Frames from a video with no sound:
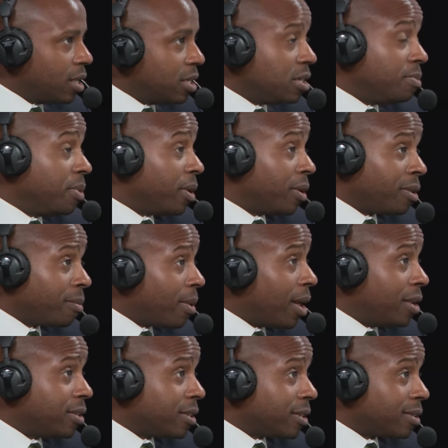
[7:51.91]
is bigger than
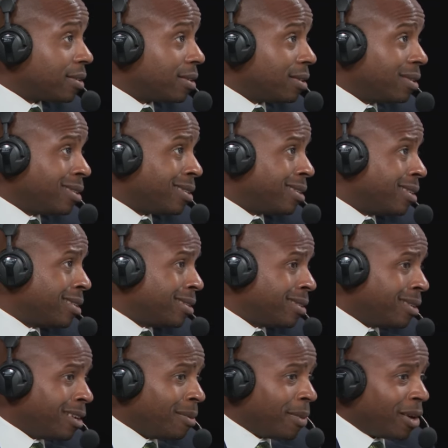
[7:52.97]
politics. It just is.
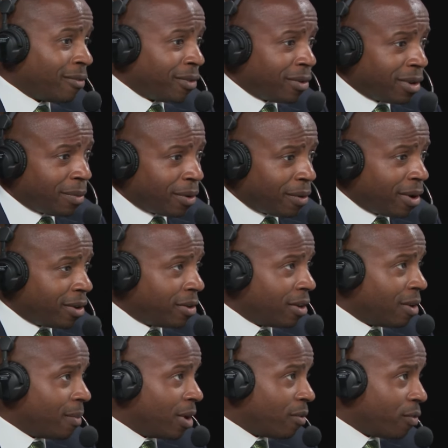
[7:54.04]
It doesn't matter if you're a Democrat. It
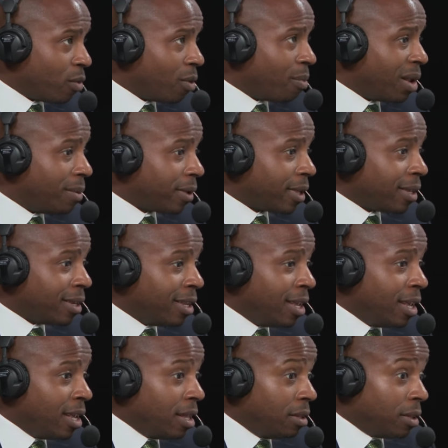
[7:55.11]
doesn't matter if you're a Republican.
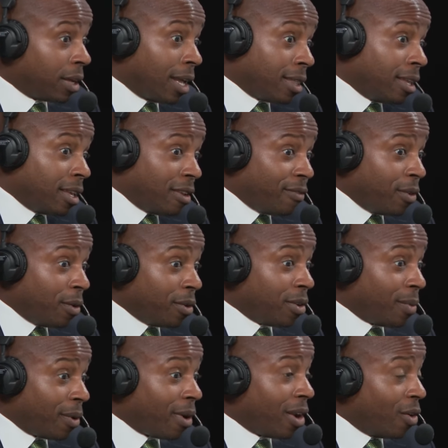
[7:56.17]
Look, I think if you're a
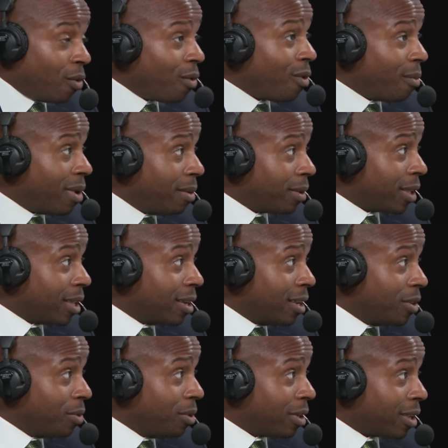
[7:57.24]
Democrat or a Republican
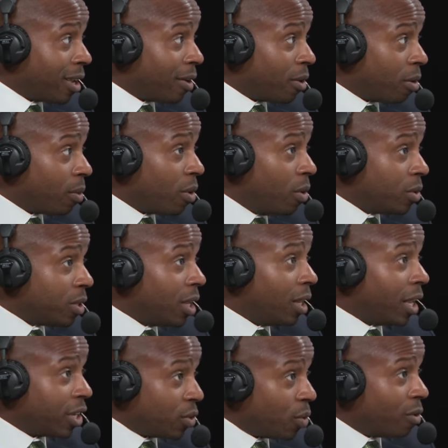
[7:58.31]
and you look at Herb Kohl's
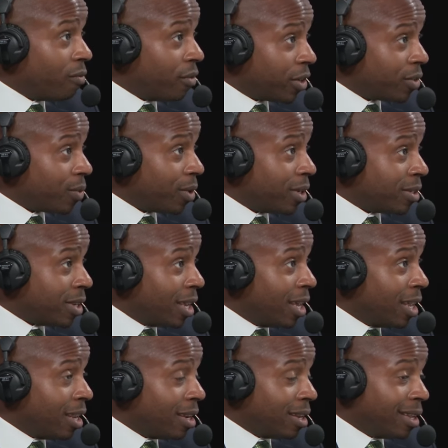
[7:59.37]
electoral victories
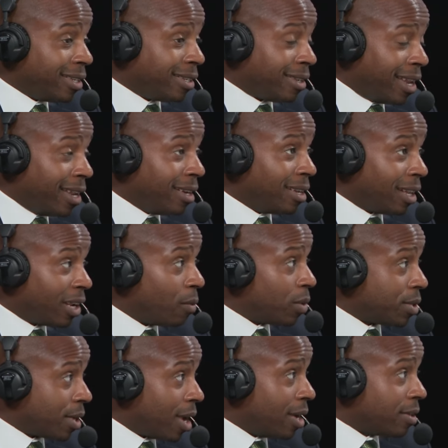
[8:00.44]
in a state like
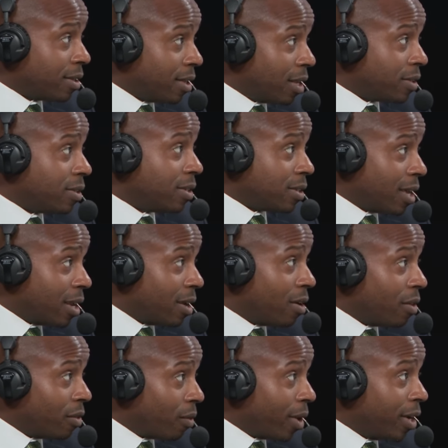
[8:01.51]
Wisconsin that's decided
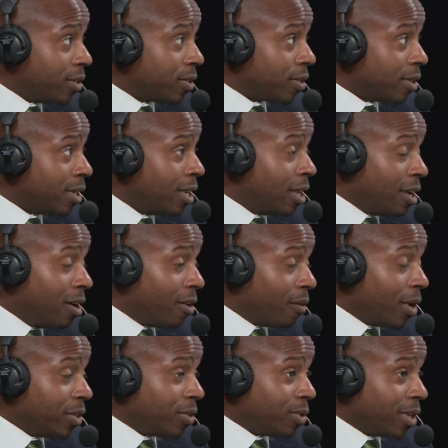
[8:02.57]
on the razor, on a
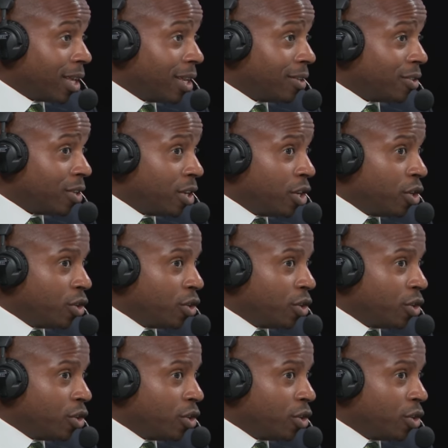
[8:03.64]
razor's edge,